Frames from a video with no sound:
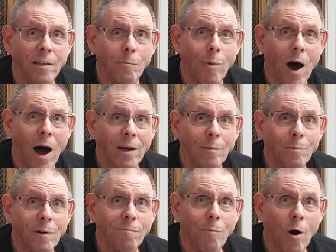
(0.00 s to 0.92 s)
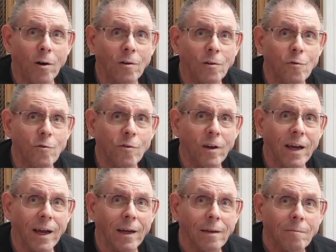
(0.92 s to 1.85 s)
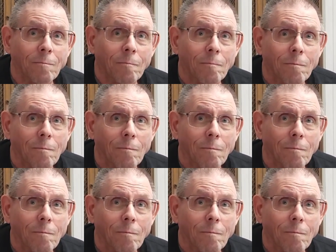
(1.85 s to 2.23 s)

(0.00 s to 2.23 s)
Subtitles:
at the bottom of Martin Luther King.